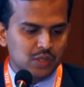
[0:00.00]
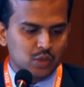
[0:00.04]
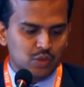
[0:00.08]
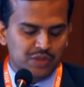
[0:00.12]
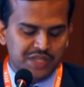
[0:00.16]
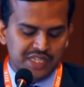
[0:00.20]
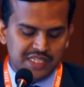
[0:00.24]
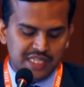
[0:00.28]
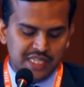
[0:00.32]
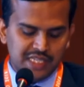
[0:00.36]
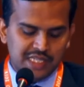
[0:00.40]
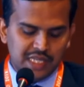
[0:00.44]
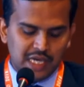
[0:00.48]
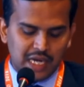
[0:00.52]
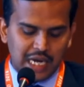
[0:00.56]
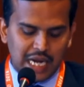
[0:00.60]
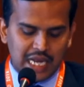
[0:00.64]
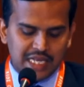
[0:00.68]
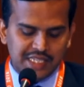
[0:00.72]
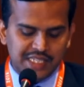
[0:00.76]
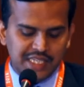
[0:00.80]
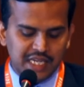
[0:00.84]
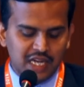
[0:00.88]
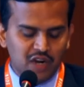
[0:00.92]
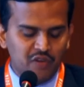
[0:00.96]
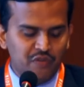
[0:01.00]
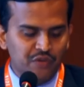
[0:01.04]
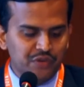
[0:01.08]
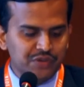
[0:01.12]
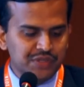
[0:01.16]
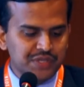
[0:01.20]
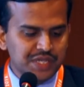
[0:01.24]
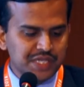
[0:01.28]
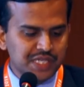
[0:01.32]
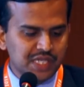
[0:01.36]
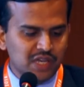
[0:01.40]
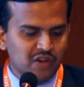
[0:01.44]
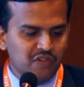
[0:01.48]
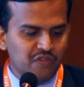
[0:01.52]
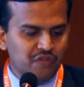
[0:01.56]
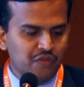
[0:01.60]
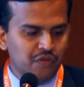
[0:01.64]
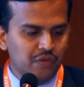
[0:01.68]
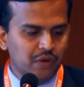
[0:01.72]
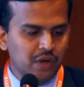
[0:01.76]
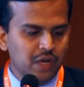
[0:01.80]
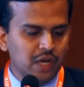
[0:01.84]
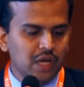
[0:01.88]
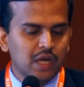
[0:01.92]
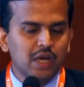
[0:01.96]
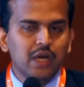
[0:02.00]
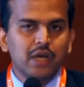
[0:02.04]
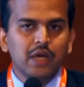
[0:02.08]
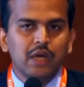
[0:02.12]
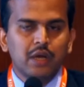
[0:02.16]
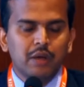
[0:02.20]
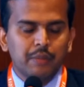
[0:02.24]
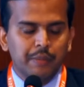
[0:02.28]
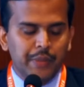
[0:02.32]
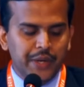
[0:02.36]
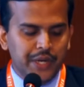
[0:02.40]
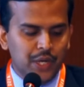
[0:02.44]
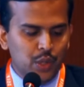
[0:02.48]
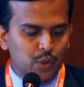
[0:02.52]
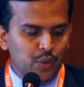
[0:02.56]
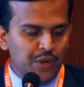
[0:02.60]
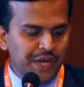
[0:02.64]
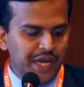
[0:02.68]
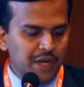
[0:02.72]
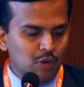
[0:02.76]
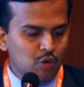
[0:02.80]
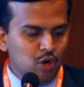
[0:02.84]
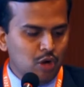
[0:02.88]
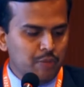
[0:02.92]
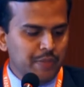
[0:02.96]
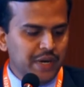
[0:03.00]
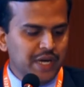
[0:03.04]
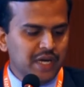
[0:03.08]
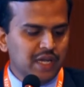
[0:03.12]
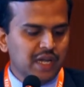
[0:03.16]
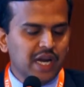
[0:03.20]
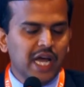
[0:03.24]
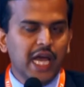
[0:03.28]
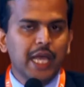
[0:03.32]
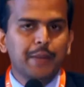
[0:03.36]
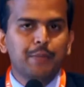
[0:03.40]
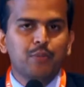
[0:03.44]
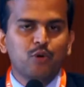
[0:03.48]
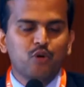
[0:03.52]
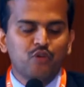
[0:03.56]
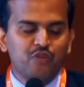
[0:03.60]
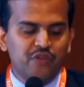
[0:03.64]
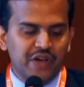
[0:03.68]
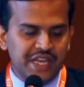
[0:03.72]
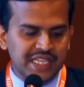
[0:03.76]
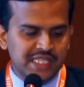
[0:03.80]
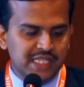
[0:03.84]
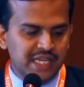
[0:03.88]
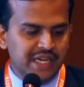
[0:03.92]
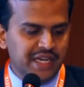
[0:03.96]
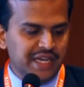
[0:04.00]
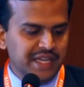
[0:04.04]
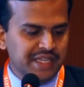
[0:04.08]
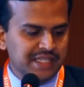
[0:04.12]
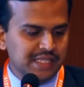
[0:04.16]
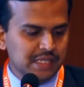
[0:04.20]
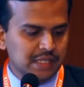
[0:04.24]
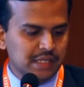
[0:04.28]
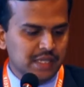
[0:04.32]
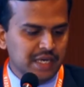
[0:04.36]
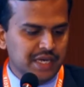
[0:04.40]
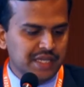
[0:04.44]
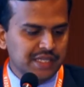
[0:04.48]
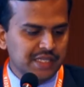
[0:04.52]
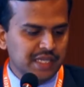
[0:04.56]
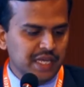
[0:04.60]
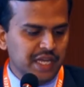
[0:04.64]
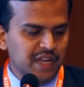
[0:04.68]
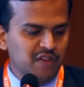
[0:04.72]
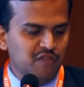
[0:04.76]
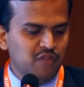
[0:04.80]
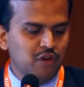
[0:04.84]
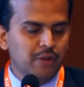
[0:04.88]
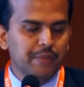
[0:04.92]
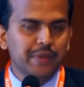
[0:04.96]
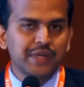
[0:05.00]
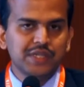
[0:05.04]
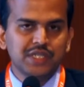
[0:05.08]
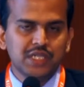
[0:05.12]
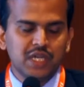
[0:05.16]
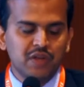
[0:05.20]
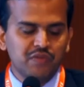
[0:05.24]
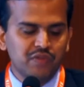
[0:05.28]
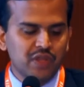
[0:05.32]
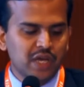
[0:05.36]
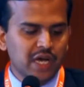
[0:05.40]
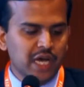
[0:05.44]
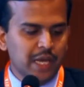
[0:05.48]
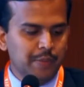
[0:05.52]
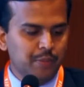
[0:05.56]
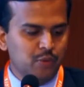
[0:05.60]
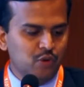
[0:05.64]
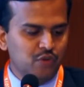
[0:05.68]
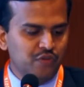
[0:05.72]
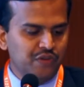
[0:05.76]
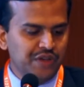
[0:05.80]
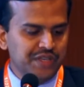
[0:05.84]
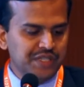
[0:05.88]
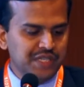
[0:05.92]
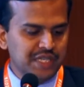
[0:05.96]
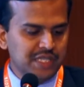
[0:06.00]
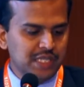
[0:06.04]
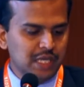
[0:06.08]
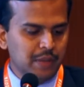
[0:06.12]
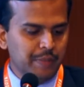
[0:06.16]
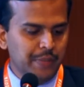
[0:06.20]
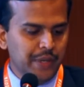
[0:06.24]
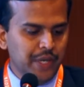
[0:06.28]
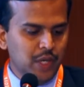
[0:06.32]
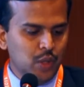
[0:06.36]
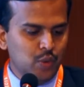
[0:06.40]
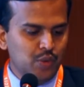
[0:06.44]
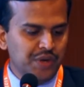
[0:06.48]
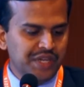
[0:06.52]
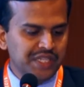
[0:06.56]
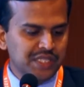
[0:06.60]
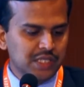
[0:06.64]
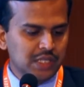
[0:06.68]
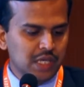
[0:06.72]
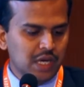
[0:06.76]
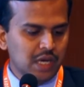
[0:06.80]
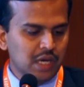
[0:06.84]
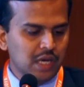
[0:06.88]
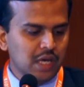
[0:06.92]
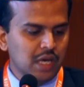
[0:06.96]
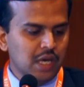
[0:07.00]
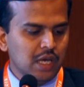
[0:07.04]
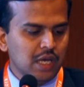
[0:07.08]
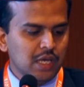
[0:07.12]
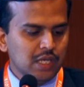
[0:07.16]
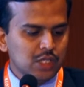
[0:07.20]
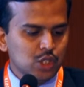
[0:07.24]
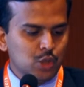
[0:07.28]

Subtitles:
So this is a classical features of pituitary involvement or hypophysitis, that is inflammation of the hypophysis or pituitary tract.